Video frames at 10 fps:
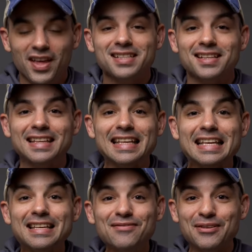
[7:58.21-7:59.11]
That's like
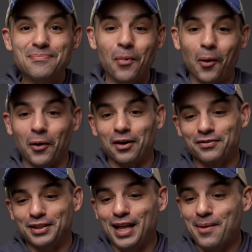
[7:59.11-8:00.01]
even more of
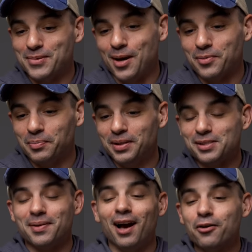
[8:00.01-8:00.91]
a laptop
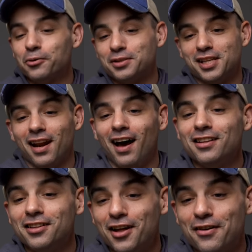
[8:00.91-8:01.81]
replacement. How cool is that? I
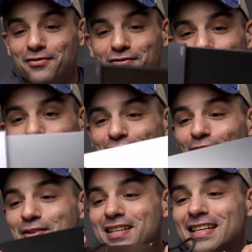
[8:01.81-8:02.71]
love just
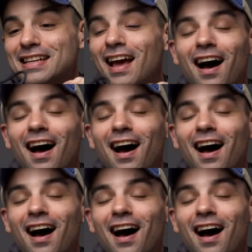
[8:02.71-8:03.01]
how neat,